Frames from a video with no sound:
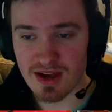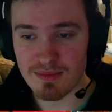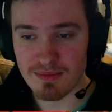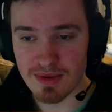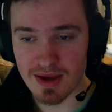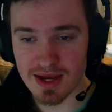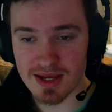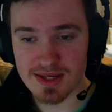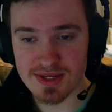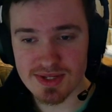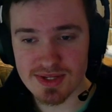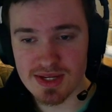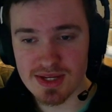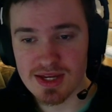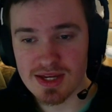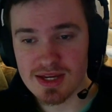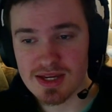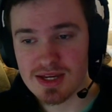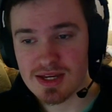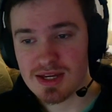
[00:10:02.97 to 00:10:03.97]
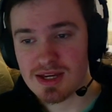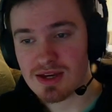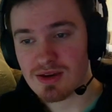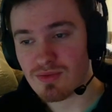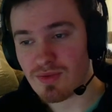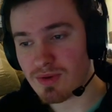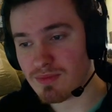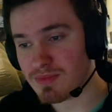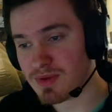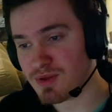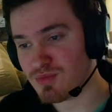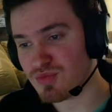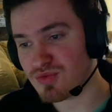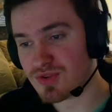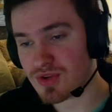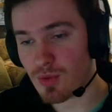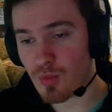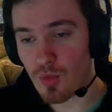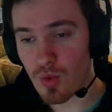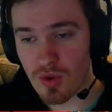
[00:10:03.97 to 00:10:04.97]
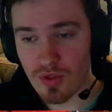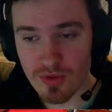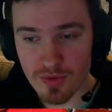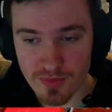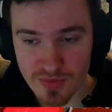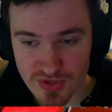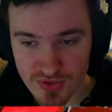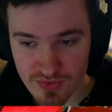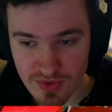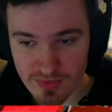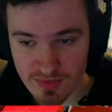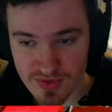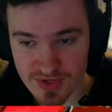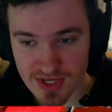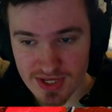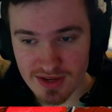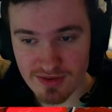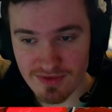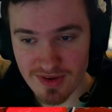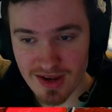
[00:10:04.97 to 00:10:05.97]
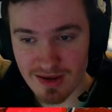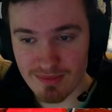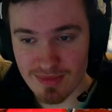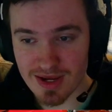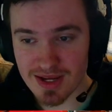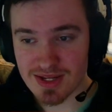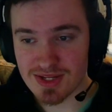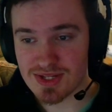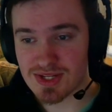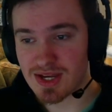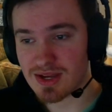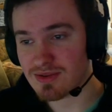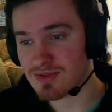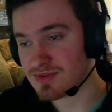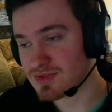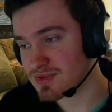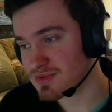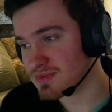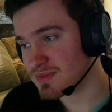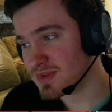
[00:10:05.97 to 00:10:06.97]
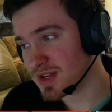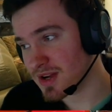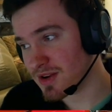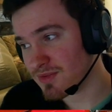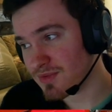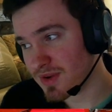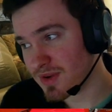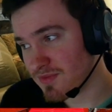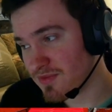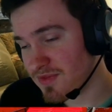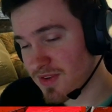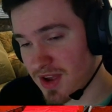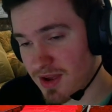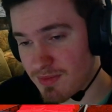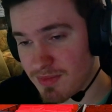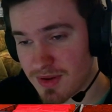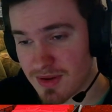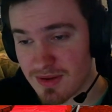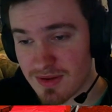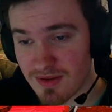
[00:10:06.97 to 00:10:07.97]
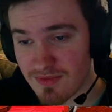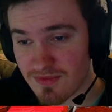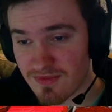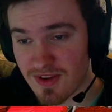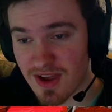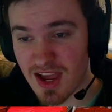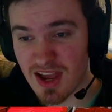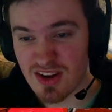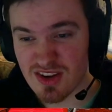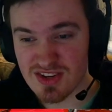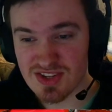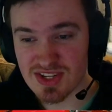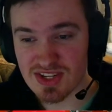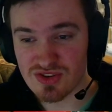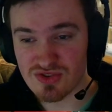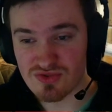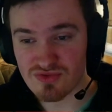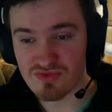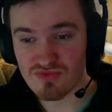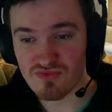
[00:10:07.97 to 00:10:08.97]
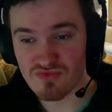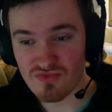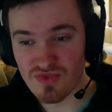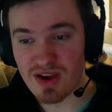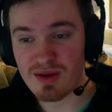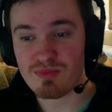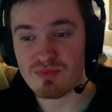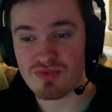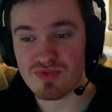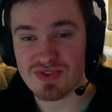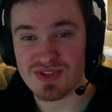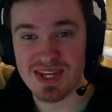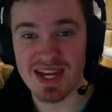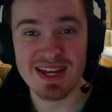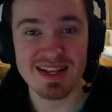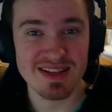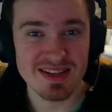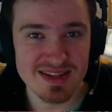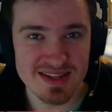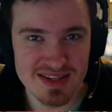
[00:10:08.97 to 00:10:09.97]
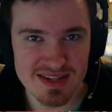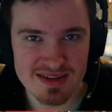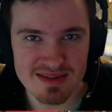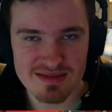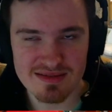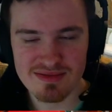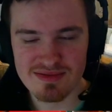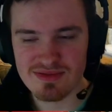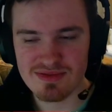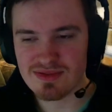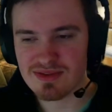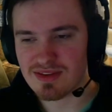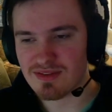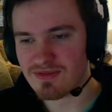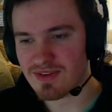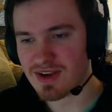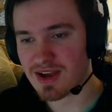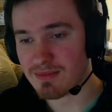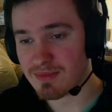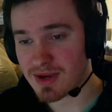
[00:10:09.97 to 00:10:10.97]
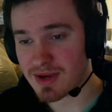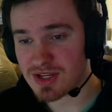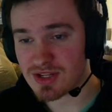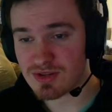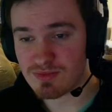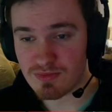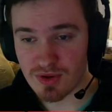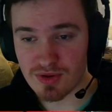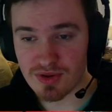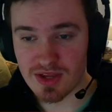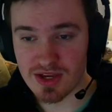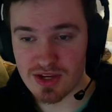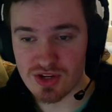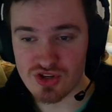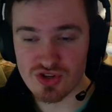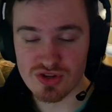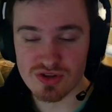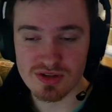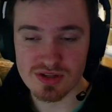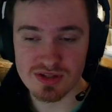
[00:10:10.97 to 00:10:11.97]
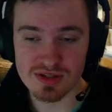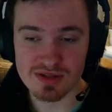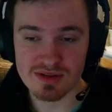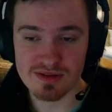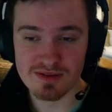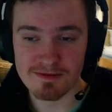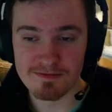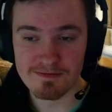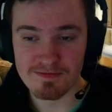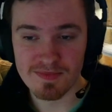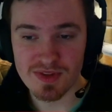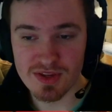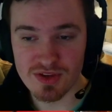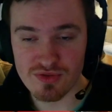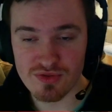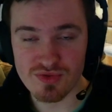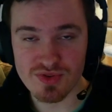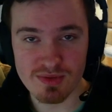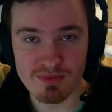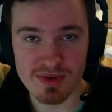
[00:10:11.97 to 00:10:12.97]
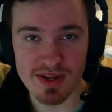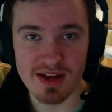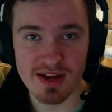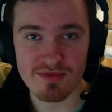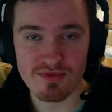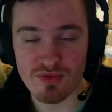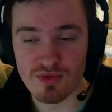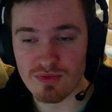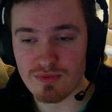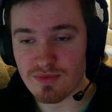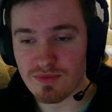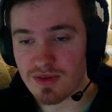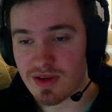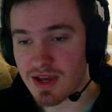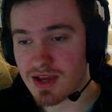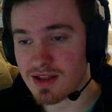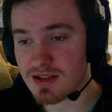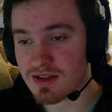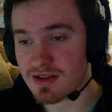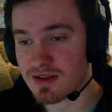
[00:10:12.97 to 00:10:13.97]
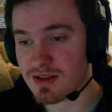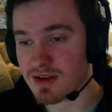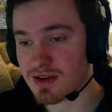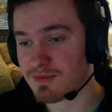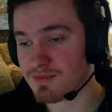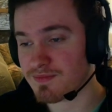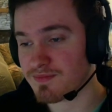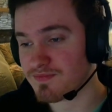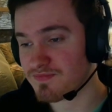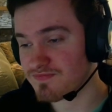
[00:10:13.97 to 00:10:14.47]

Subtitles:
base, when people don't want them to represent the fan base, and in fairness, they shouldn't represent the fan base, but they should use the platform in